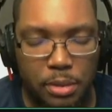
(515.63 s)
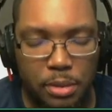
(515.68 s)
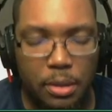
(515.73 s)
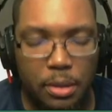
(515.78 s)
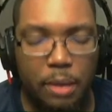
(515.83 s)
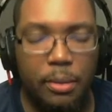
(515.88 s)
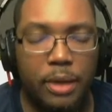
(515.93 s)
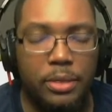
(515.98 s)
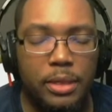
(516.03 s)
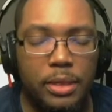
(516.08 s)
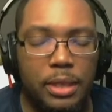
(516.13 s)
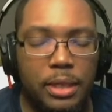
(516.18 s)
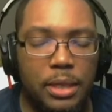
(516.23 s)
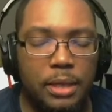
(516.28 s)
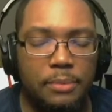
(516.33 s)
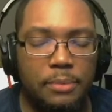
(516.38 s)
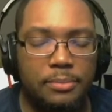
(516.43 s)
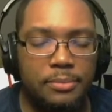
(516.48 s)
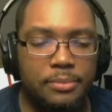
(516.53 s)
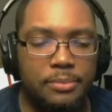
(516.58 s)

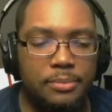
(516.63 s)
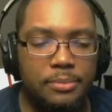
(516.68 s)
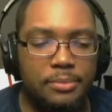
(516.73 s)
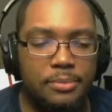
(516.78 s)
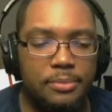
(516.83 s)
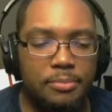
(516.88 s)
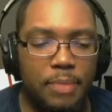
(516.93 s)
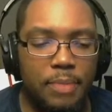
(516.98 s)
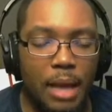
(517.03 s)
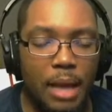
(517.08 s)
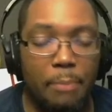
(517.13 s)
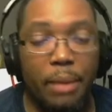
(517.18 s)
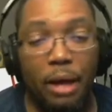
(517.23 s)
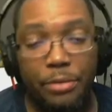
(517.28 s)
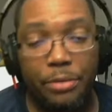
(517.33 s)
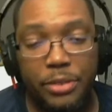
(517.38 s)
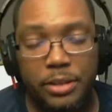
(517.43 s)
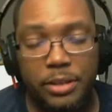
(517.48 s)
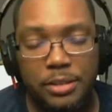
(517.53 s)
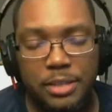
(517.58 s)

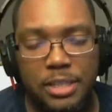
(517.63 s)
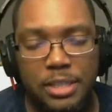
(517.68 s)
about this